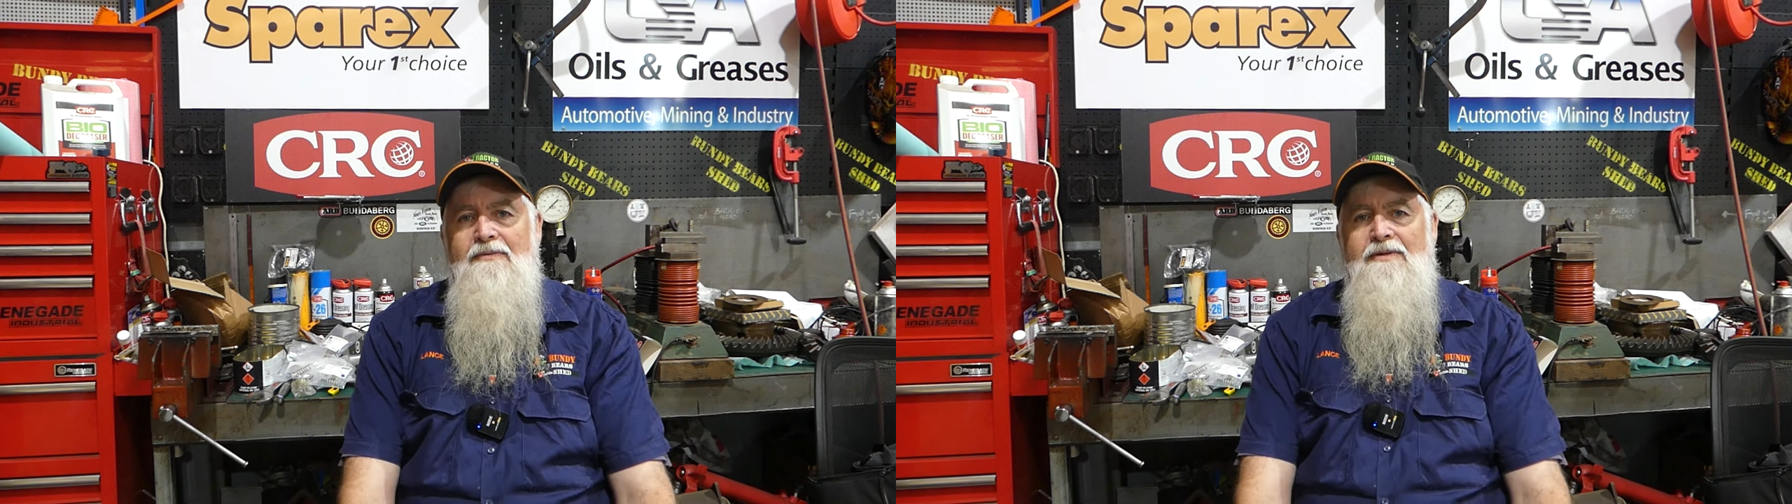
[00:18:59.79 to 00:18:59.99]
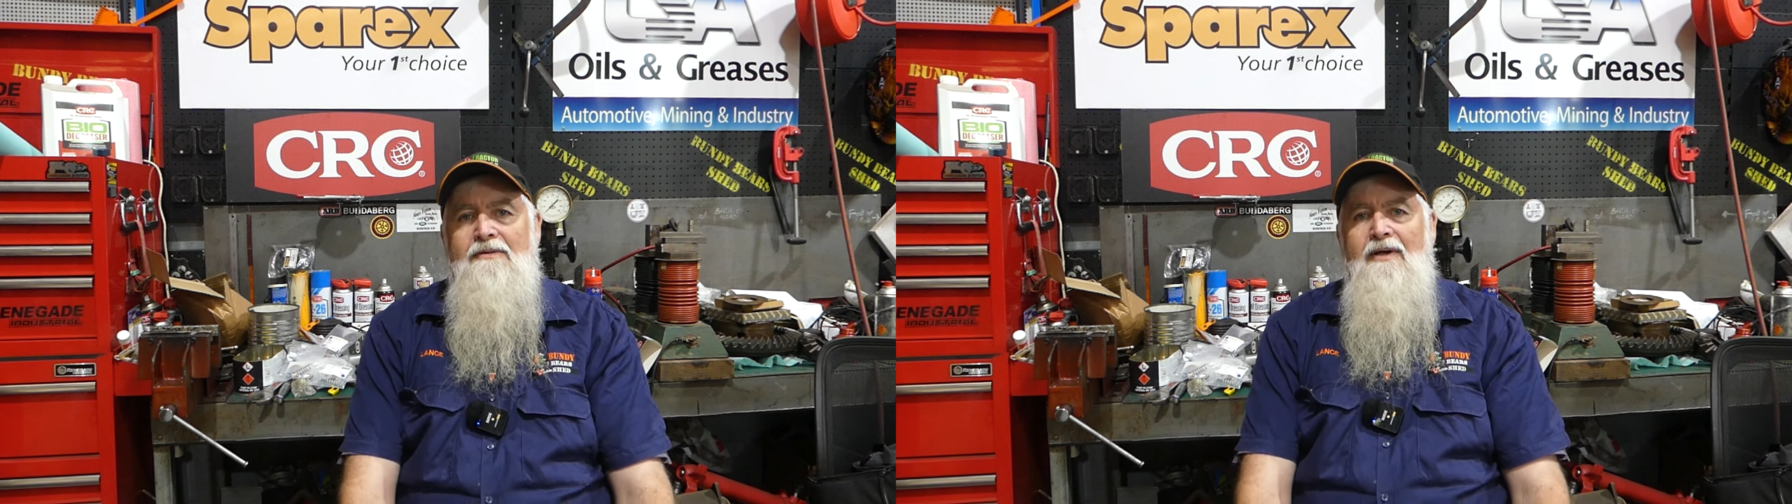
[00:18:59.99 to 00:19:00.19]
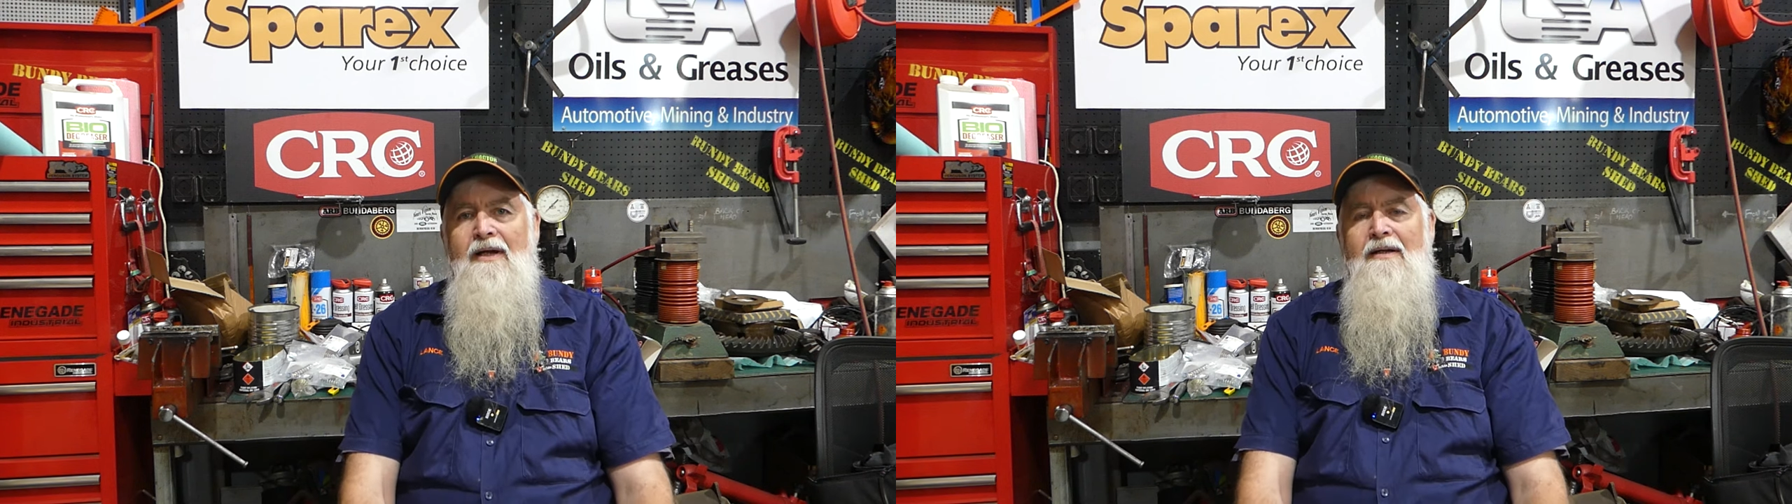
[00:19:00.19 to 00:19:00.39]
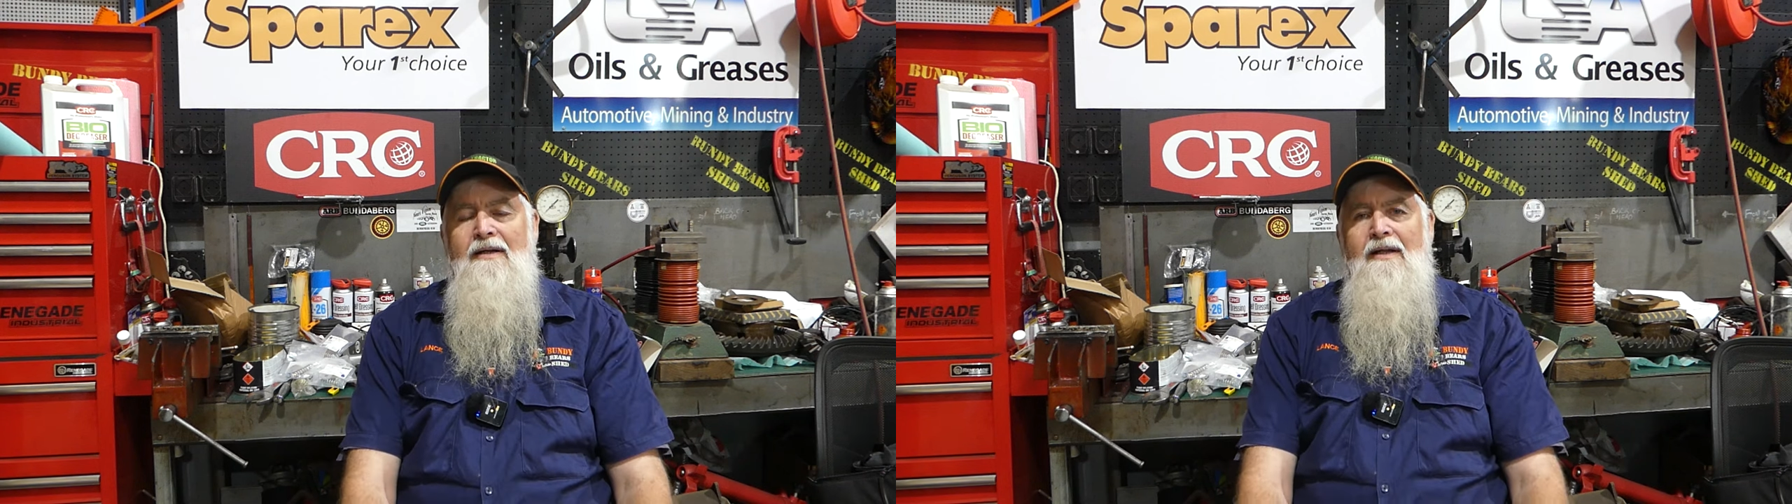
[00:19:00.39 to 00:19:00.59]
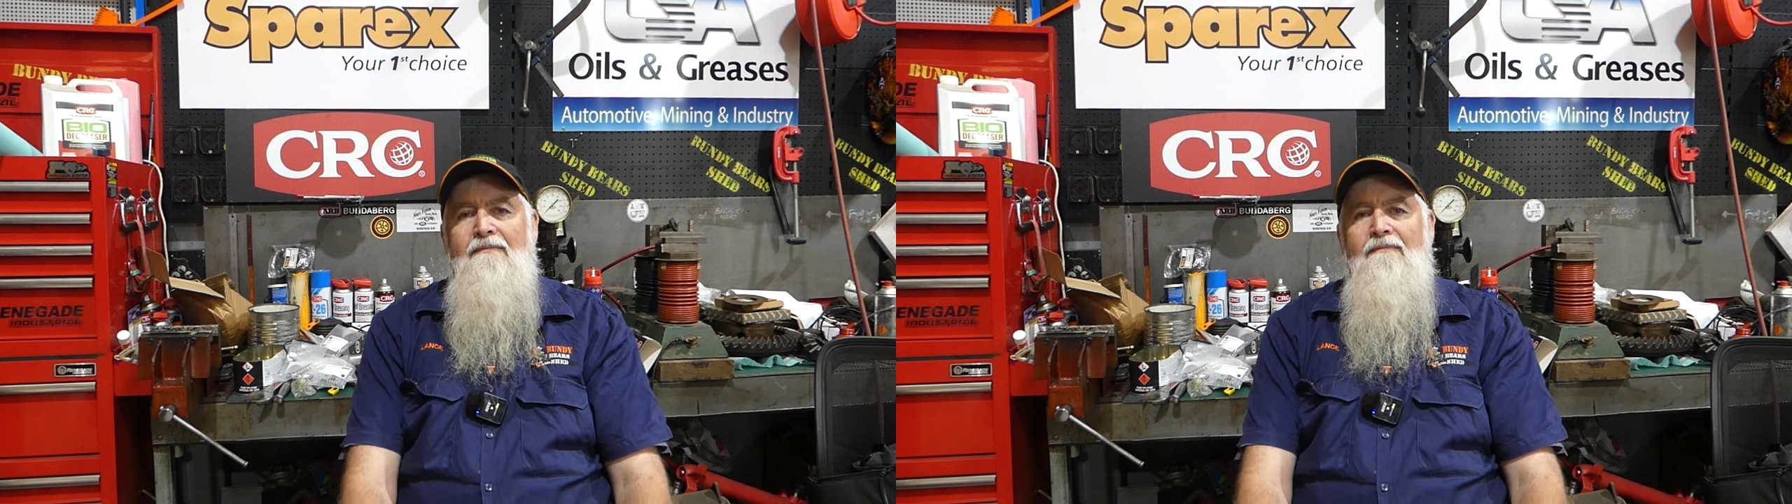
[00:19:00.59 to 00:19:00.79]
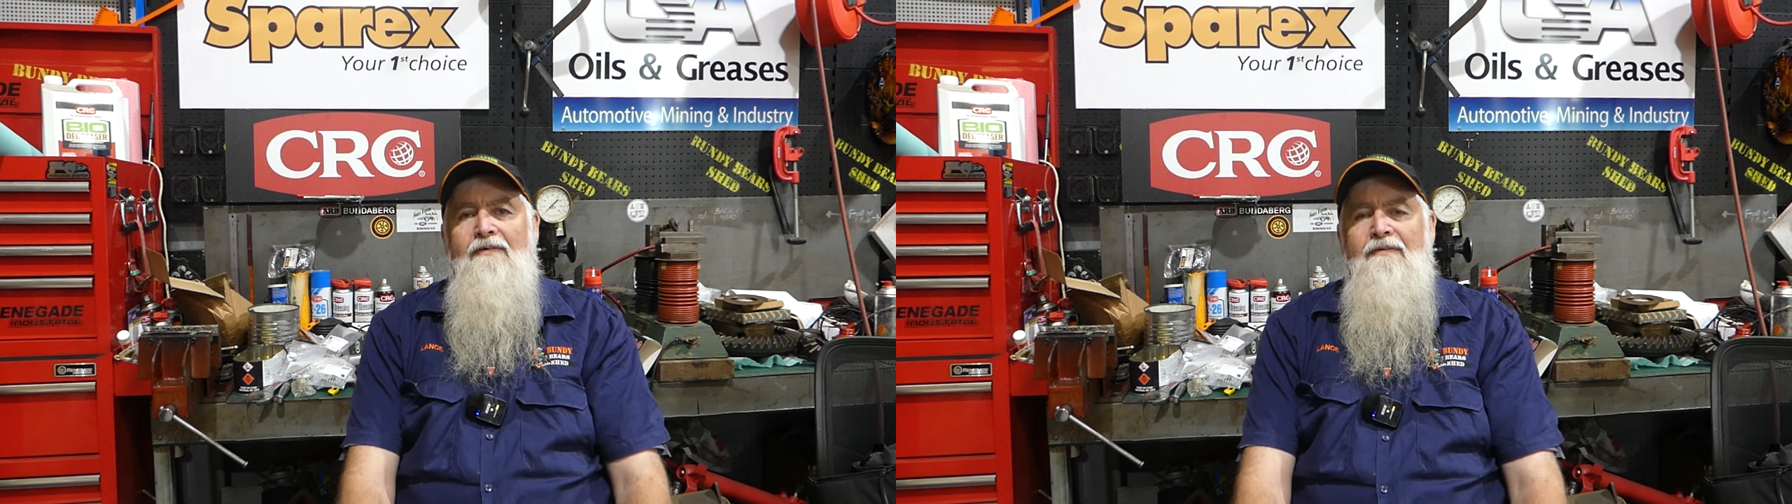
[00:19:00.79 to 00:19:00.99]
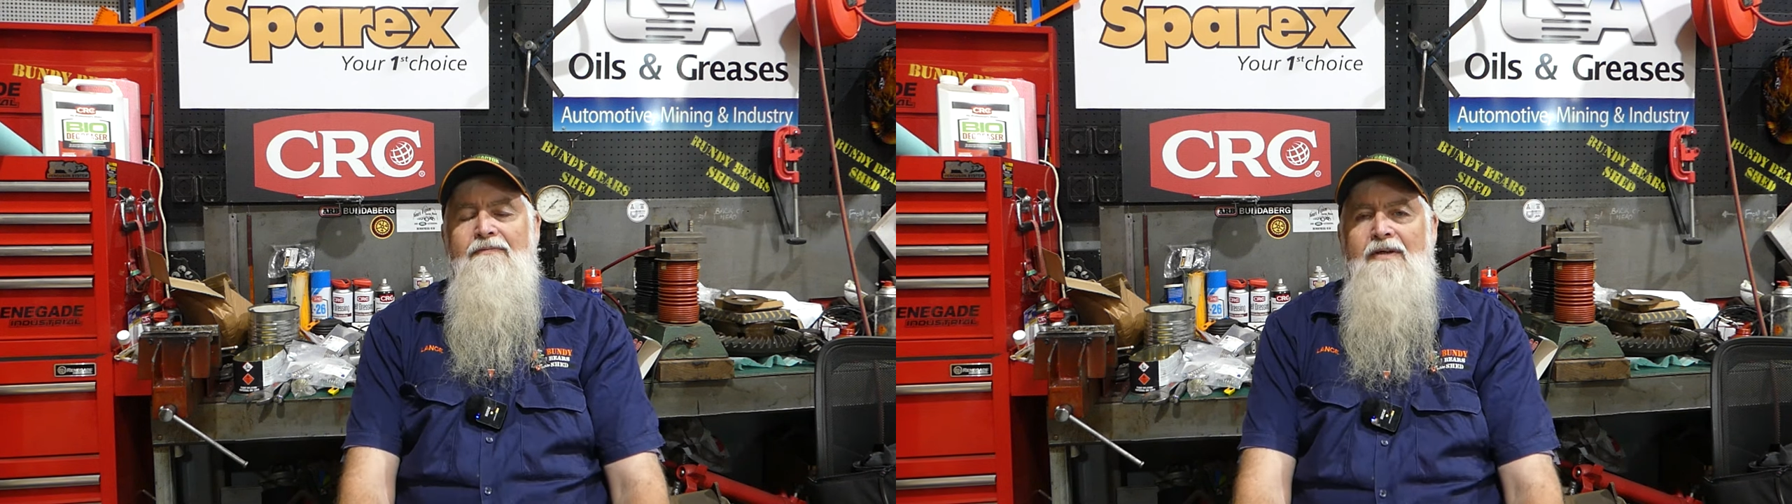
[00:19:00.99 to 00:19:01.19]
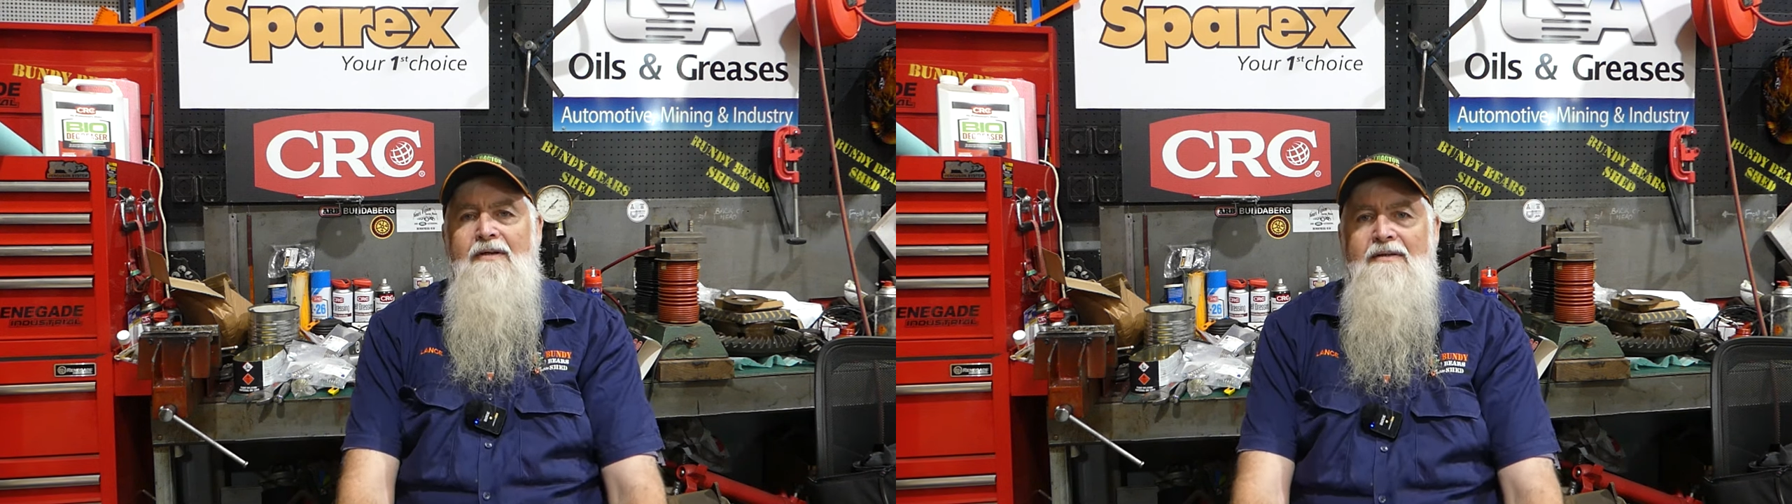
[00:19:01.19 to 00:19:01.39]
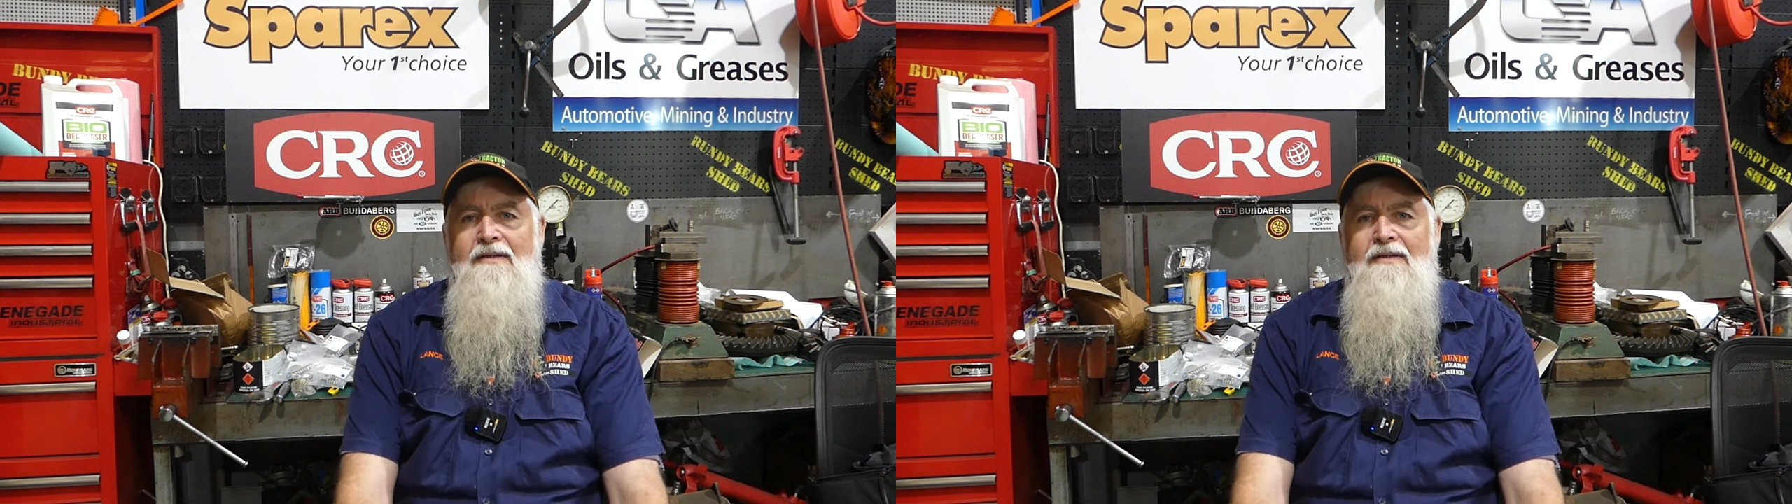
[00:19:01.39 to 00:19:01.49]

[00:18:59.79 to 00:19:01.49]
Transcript: which are rated at 1150